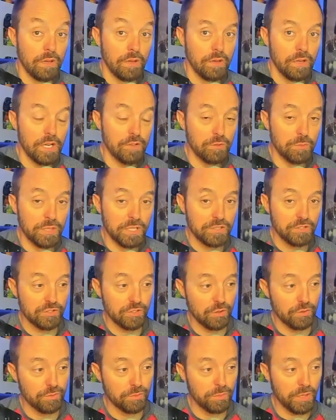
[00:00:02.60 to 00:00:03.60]
everybody, it's
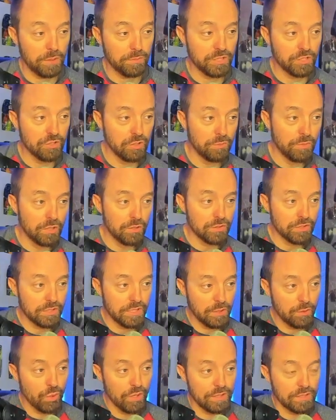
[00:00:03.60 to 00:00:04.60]
Joe from PapaJobo's
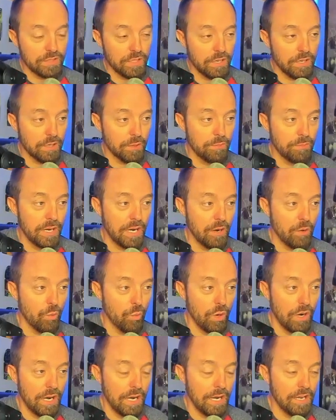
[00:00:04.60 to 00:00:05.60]
Today we're going to talk about
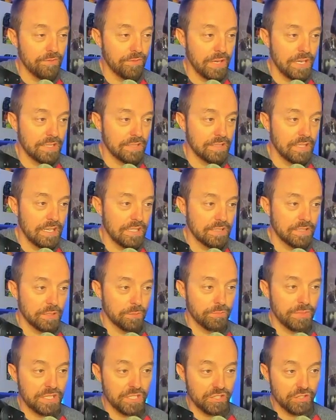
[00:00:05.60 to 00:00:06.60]
why
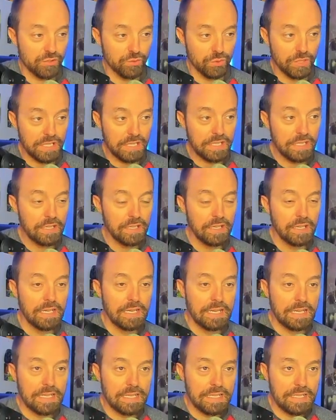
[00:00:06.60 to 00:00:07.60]
Fantastic Beasts 3
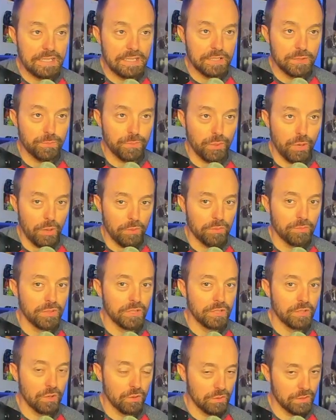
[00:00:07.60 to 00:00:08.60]
is
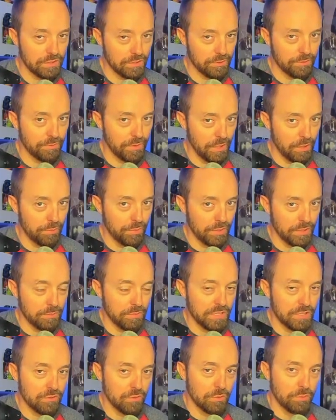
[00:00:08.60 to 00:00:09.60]
probably going to fail pretty
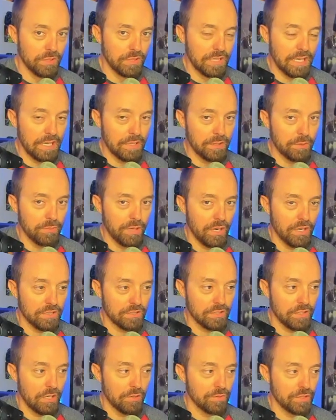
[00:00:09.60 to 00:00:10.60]
miserably at the
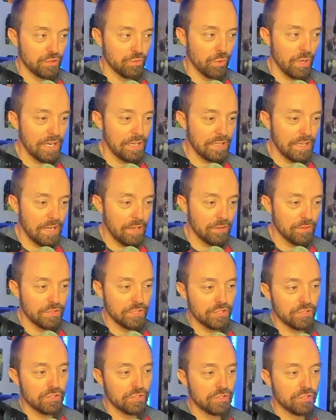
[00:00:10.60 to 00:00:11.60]
box office. Right now,
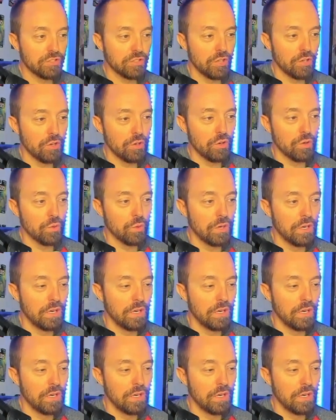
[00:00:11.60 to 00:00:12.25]
this show,